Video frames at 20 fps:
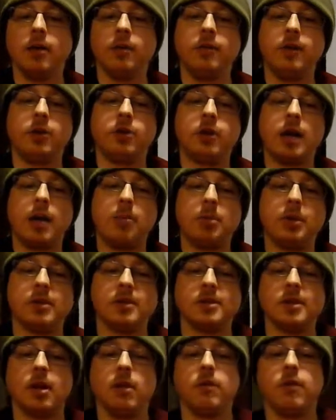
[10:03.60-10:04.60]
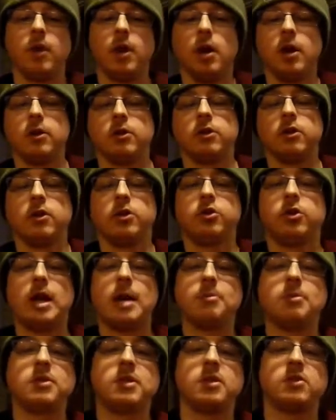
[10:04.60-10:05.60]
of the trap itself. So the
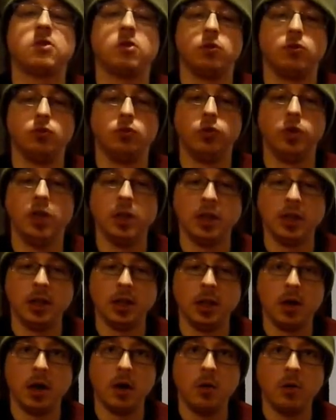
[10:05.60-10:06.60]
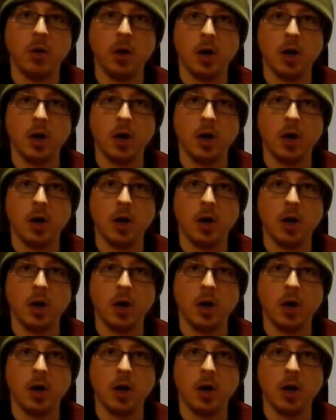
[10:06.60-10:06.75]
trap sits really low.